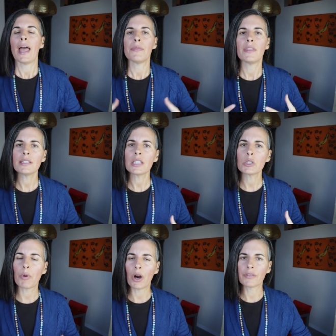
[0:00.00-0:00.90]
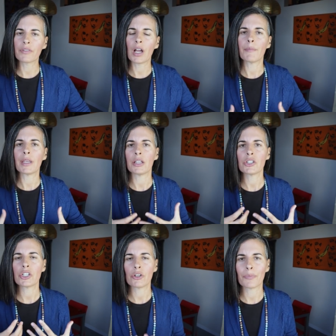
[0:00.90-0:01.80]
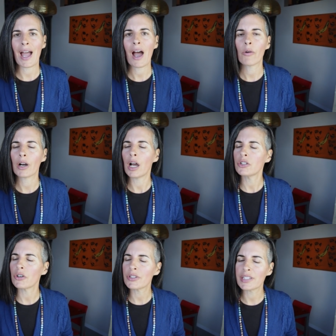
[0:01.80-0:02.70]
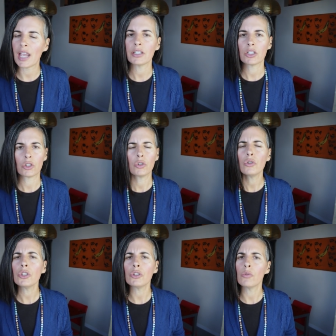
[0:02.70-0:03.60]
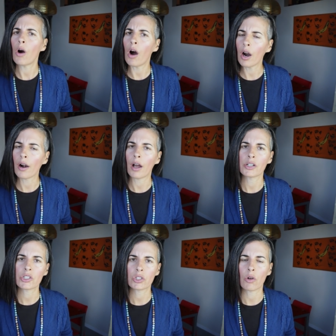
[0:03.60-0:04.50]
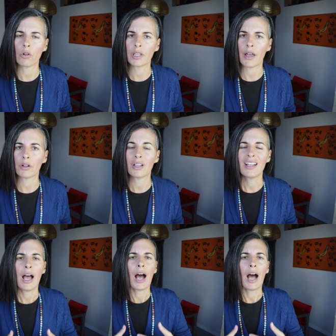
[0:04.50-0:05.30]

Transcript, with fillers: And this is part of coming into your power, understanding who you are on a soul level,